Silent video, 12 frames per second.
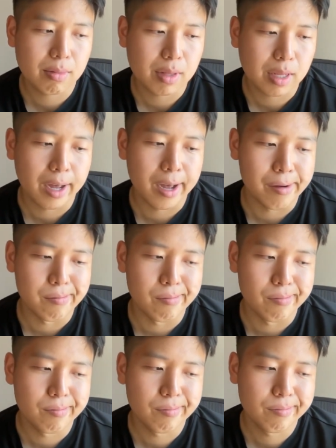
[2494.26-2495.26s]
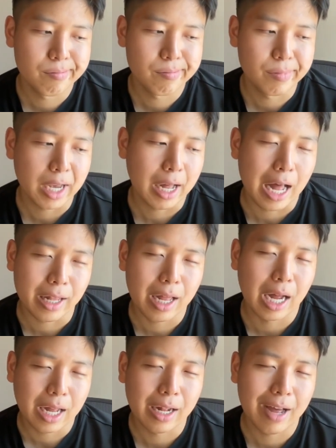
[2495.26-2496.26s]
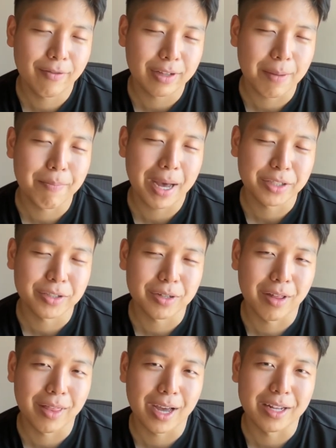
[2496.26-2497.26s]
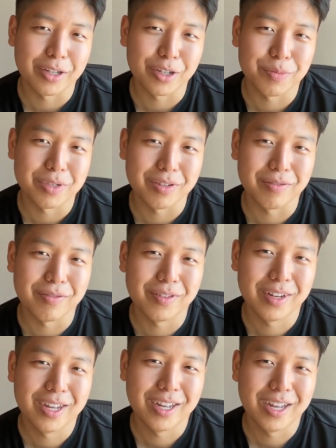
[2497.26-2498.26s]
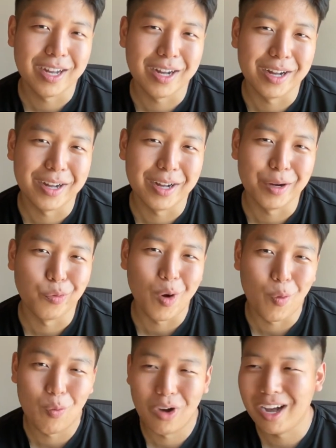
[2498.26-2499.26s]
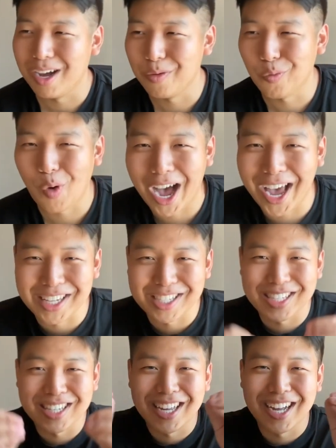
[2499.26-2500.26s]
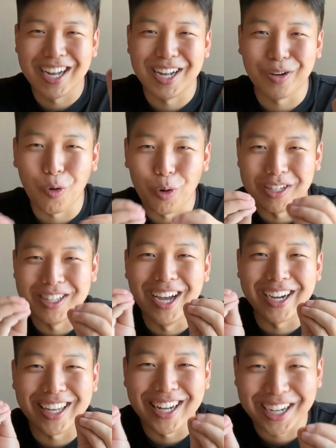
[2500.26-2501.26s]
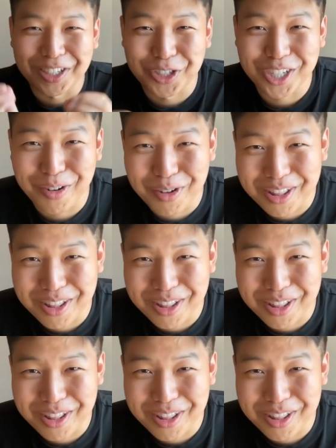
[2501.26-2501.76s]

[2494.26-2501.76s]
yeah, I'll have to get back to you on that in terms of a wise golden nugget I can share with